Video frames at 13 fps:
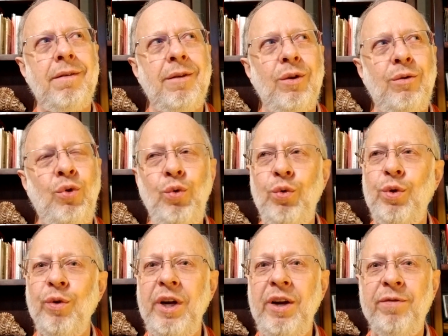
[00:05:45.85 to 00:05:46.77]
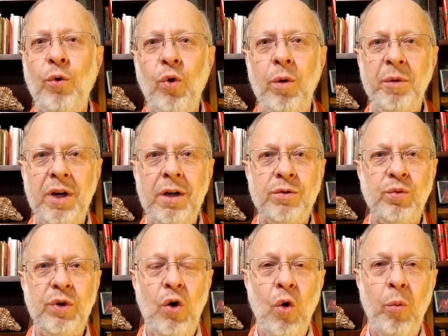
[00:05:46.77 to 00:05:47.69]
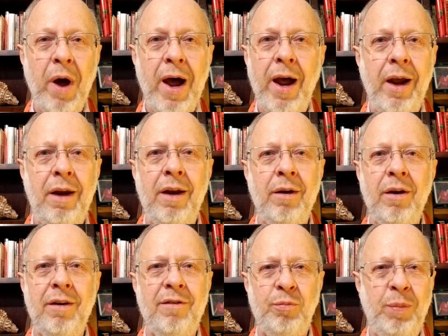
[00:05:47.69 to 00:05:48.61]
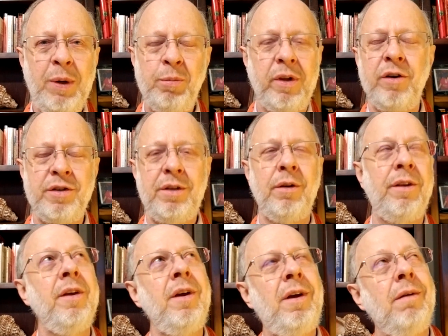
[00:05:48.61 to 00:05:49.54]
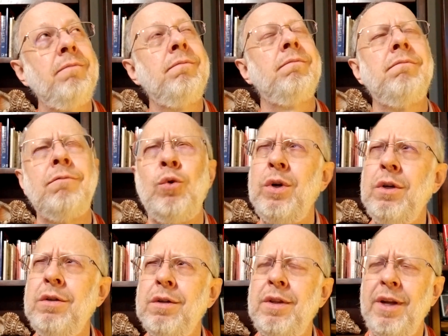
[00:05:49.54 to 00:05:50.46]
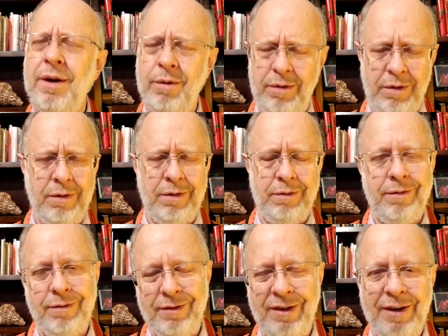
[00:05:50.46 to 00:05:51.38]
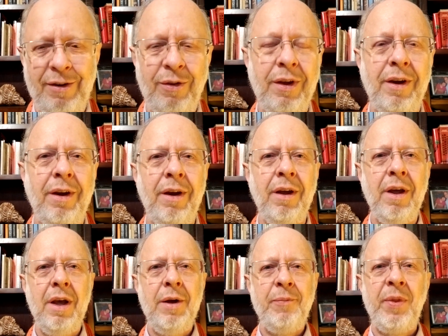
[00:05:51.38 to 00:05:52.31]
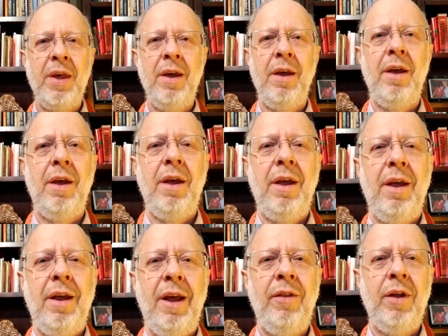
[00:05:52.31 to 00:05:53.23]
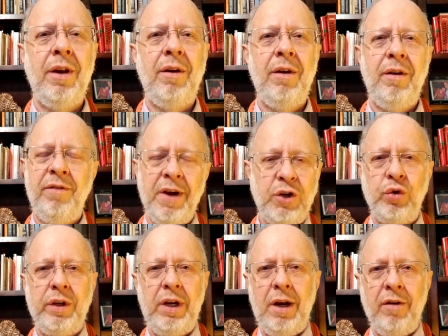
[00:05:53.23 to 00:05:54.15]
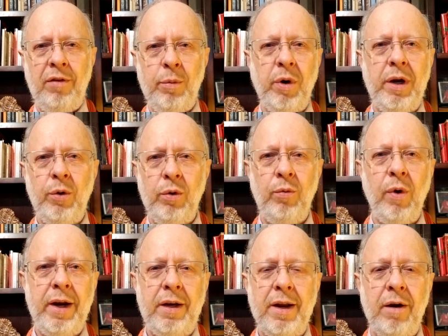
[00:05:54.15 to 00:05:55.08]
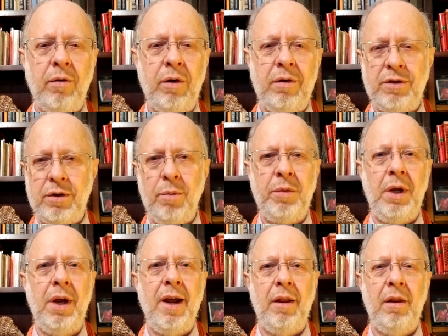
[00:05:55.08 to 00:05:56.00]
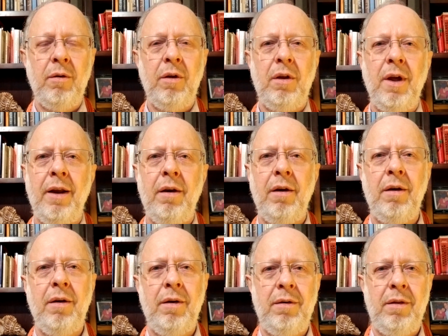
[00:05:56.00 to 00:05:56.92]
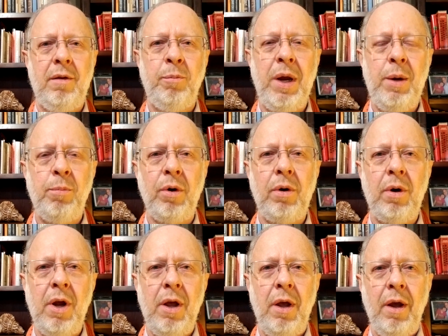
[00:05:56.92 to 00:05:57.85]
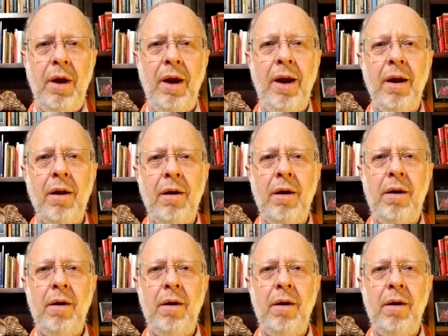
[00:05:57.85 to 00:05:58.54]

2, 3, 4 minutes would go by and people are still thinking, what is it that I'm thinking? And then eventually everybody would write down something on the paper, and